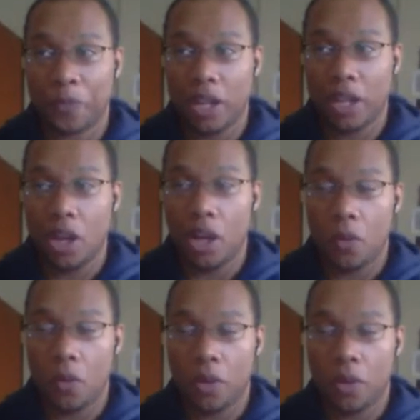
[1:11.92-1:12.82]
you
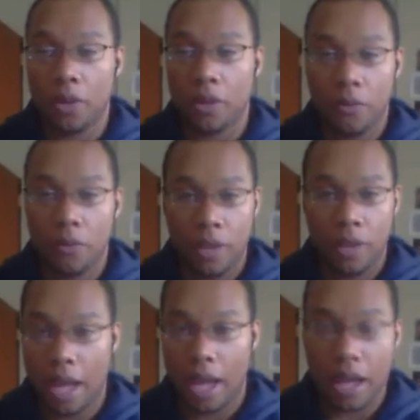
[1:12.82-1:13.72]
know,
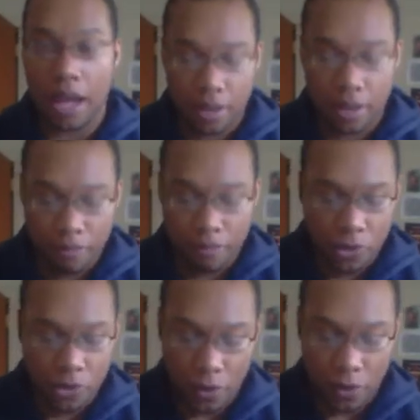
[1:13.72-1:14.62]
he had to
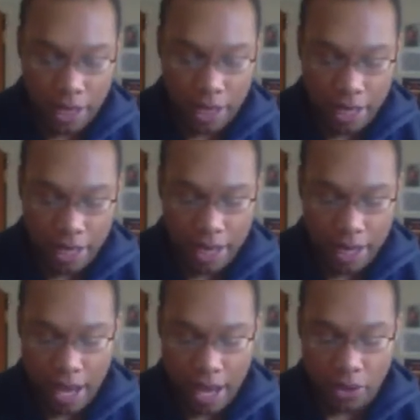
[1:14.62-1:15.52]
do what
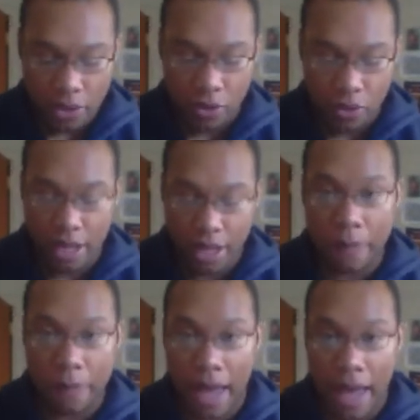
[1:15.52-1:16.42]
he had to do to
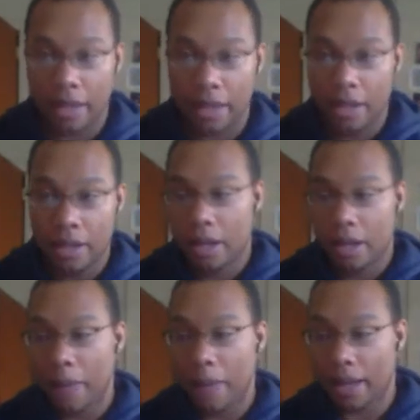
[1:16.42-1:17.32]
get back
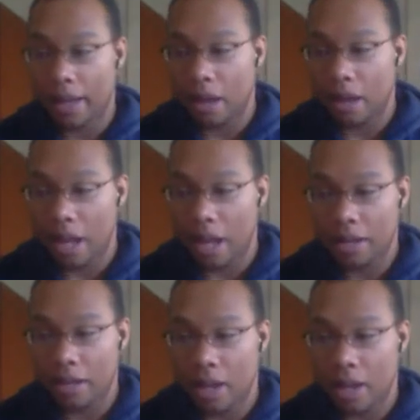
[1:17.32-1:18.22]
there. I
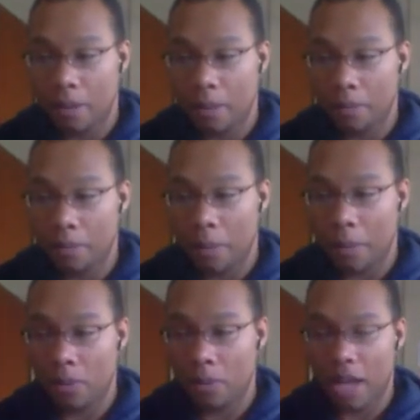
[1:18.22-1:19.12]
guess
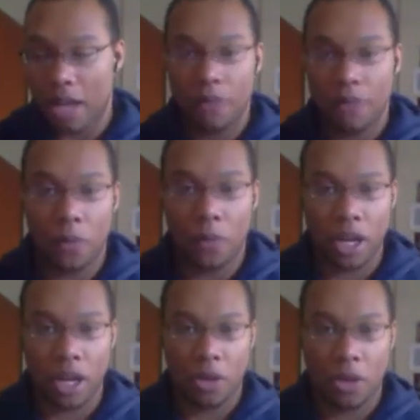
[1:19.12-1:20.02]
maybe it was kind of
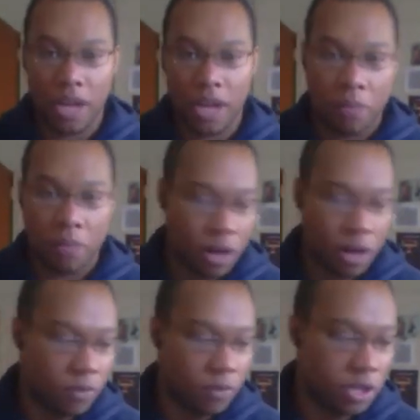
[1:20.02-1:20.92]
avoiding another day of
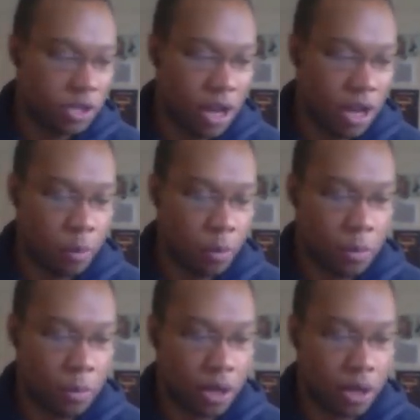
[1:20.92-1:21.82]
parking, which
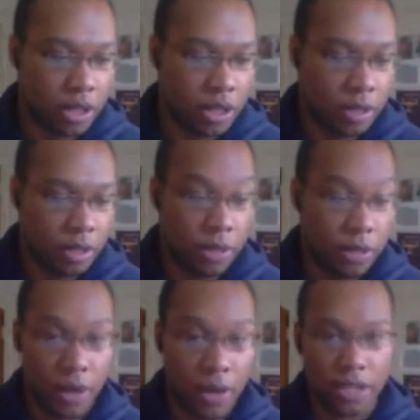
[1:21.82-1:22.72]
airport parking can be
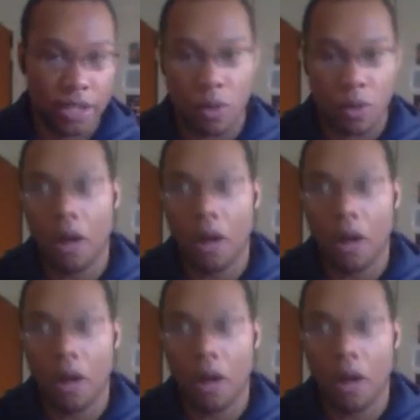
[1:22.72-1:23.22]
crazy as well.